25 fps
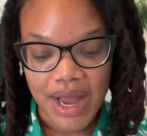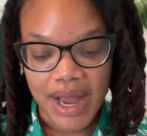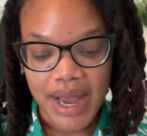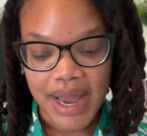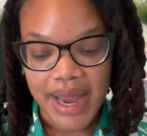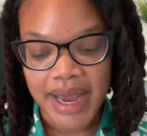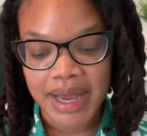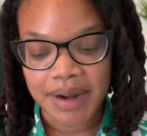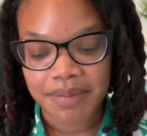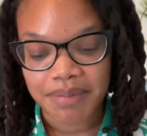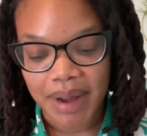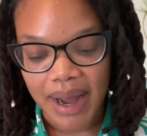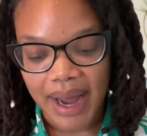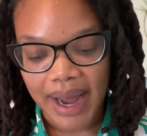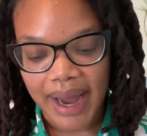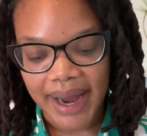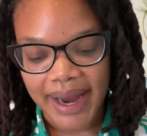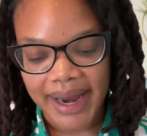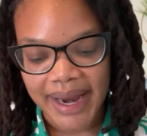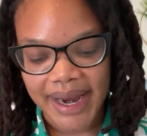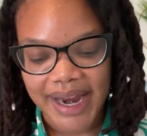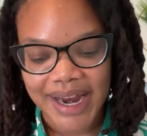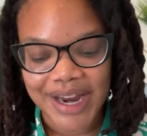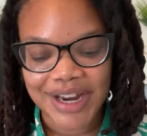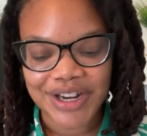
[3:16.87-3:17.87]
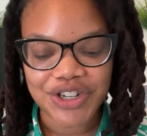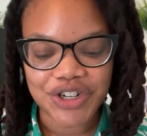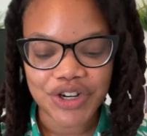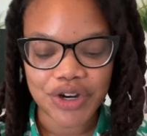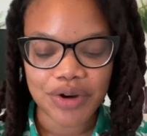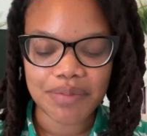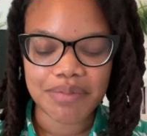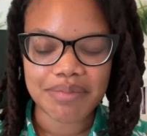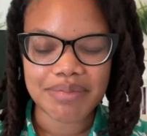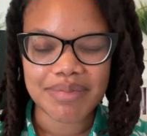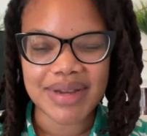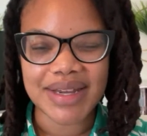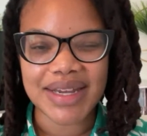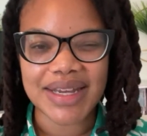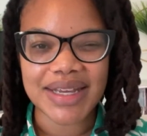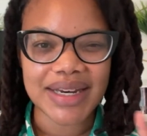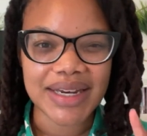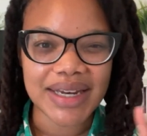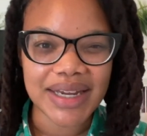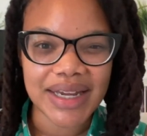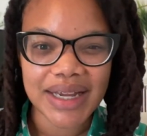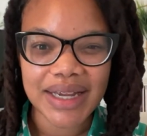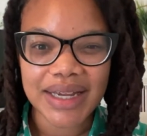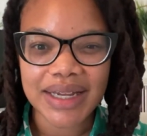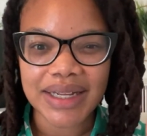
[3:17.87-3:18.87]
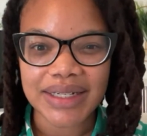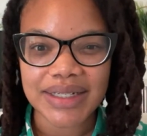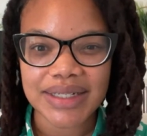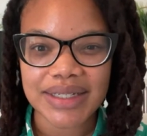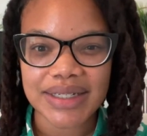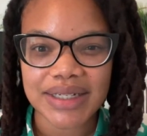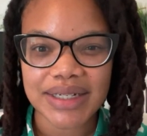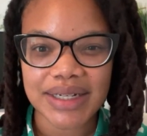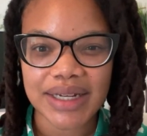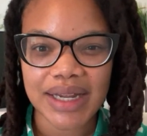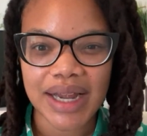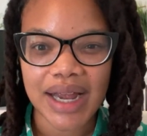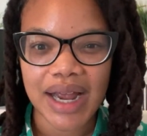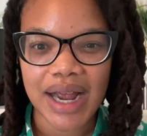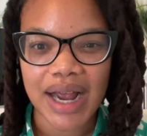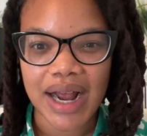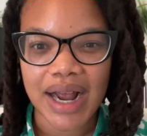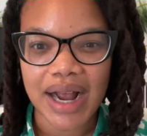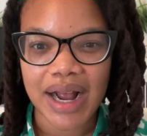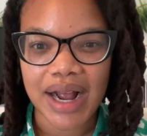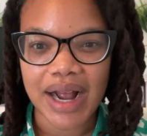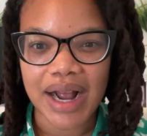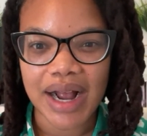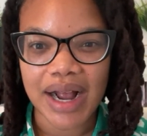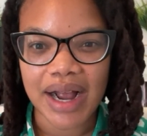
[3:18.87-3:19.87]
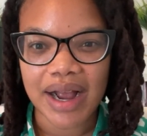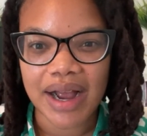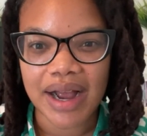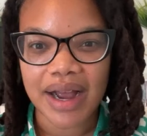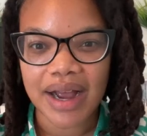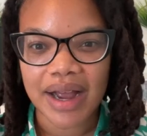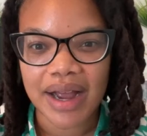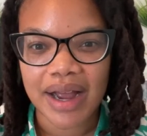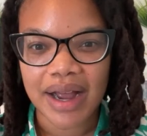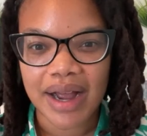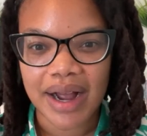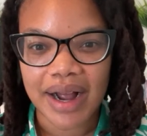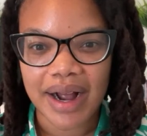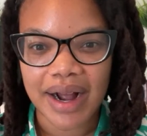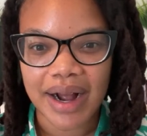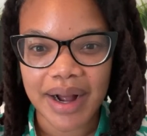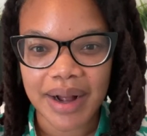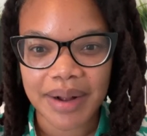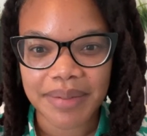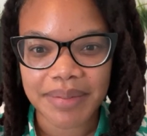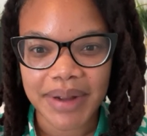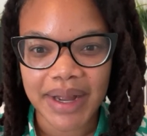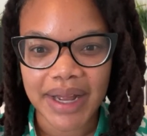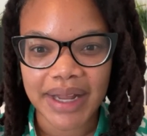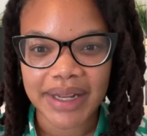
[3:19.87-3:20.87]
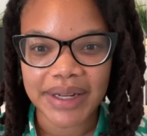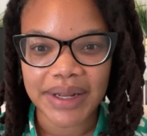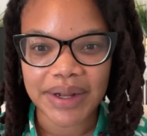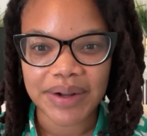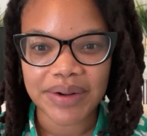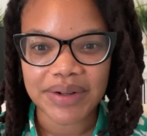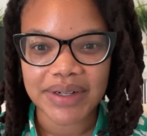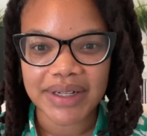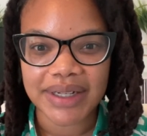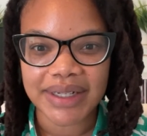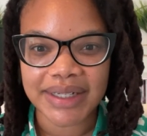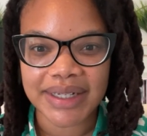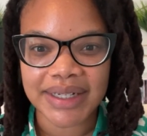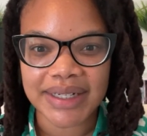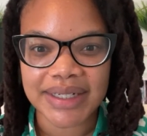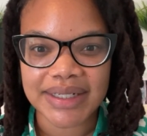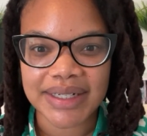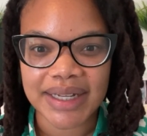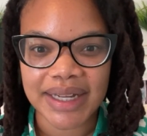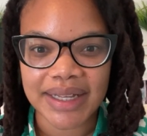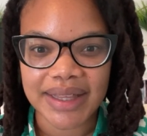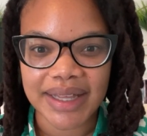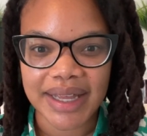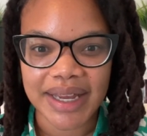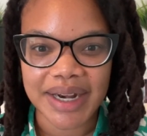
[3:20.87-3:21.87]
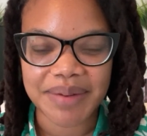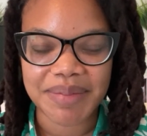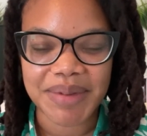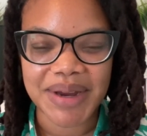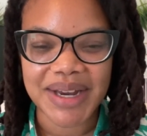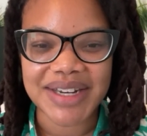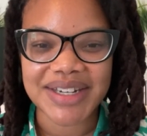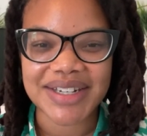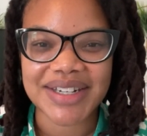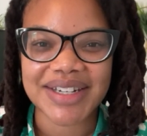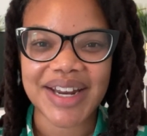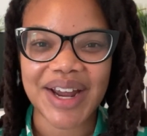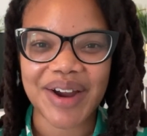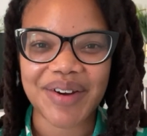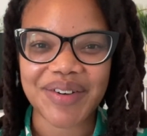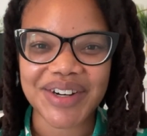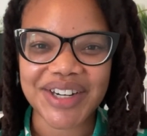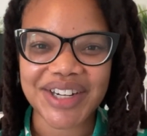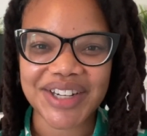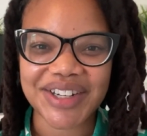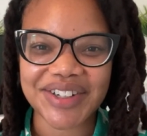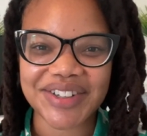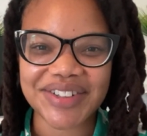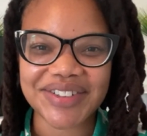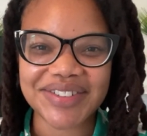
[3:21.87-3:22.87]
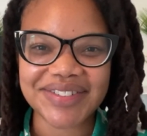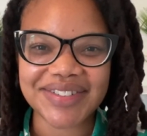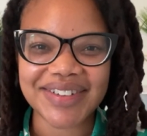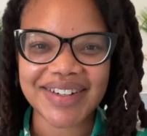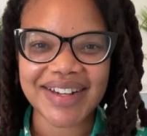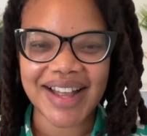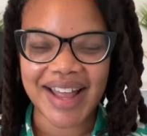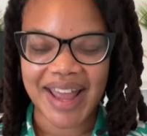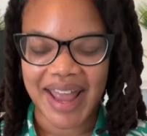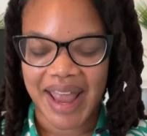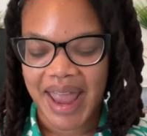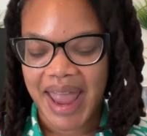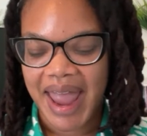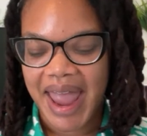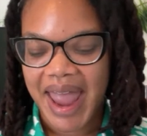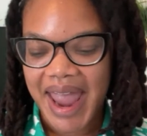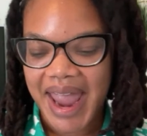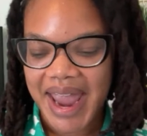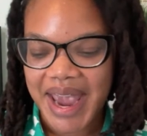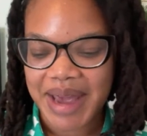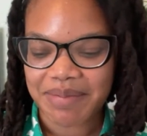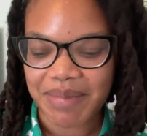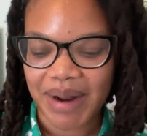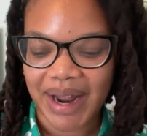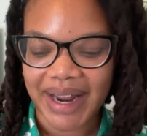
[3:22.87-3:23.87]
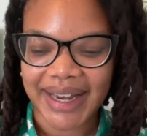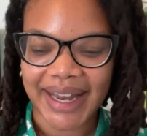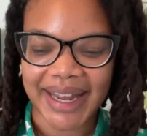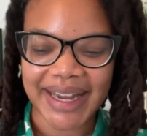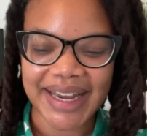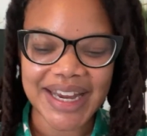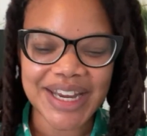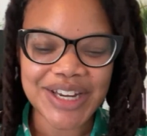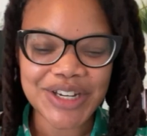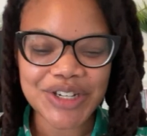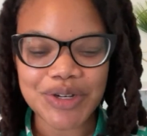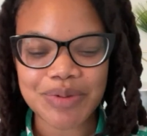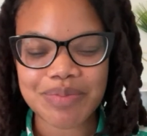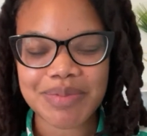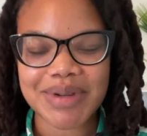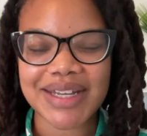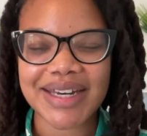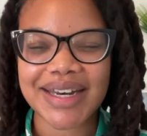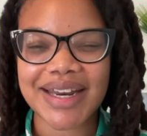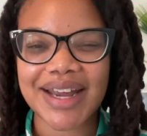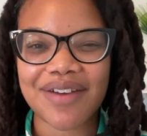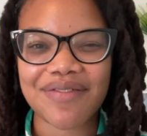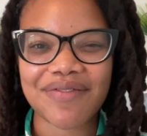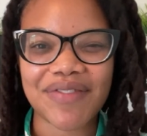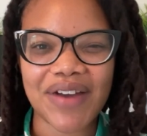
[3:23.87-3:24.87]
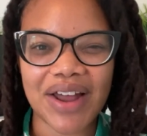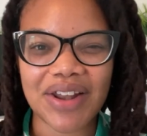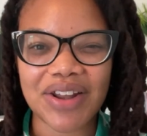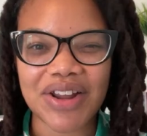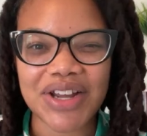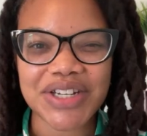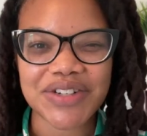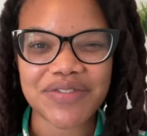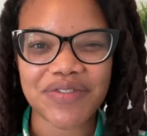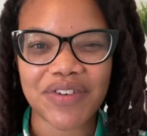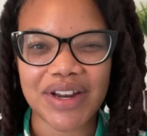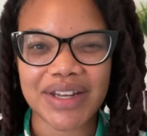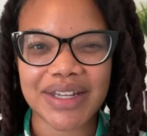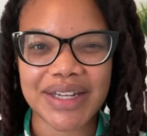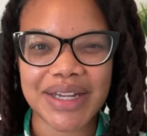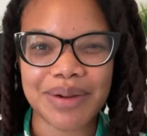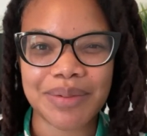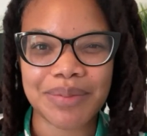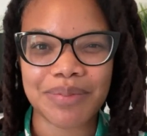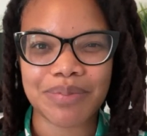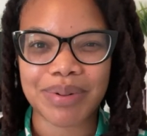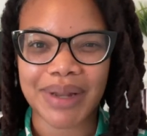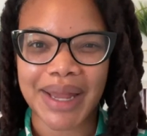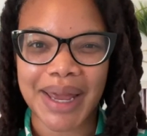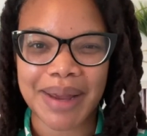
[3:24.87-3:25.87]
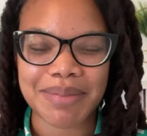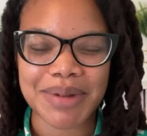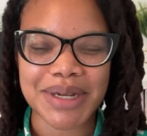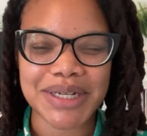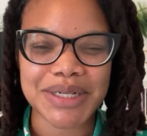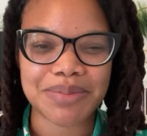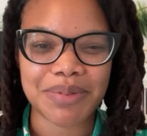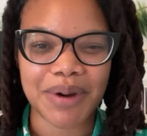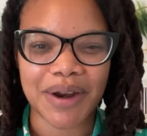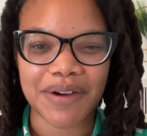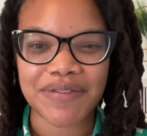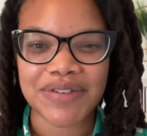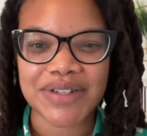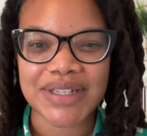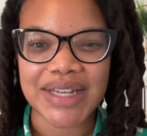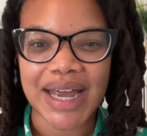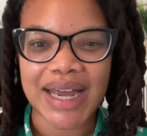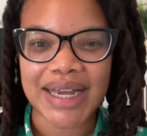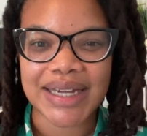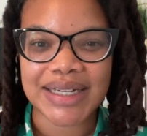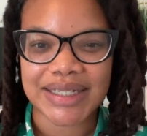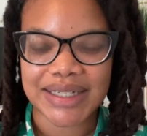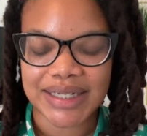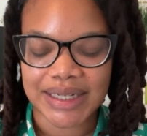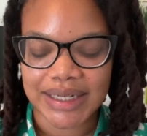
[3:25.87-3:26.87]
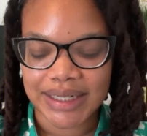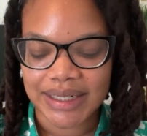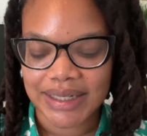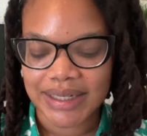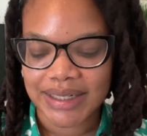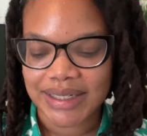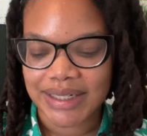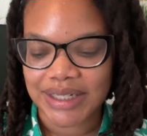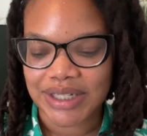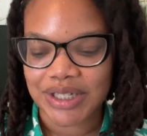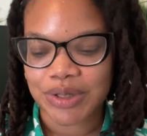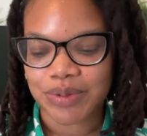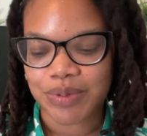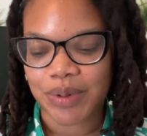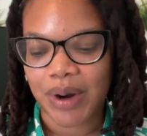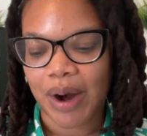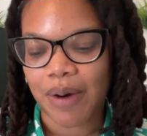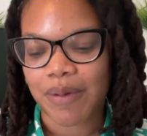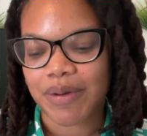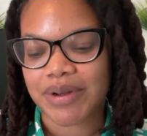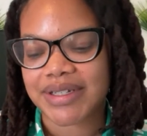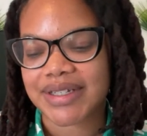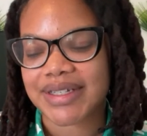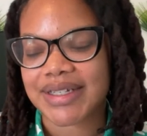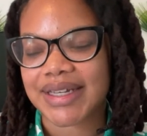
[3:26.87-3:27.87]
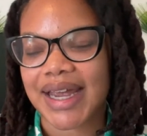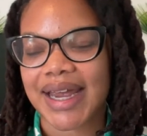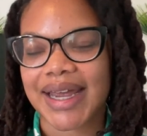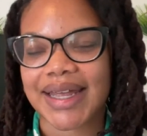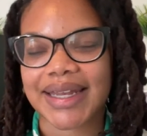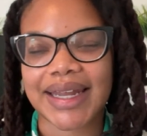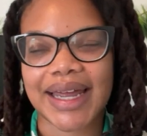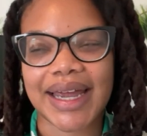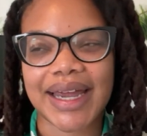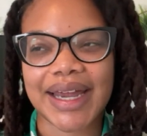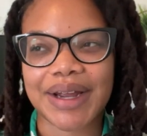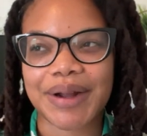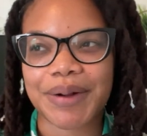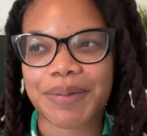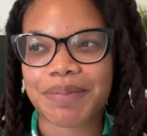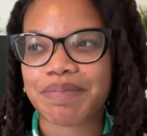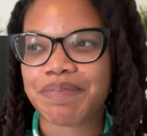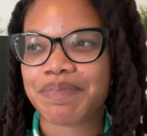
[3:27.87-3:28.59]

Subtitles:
In my intermediate, hello, Elite Death Animation. How are you? In my like intermediate fat loss friendly plant-based breakfast ideas, this is where I would say like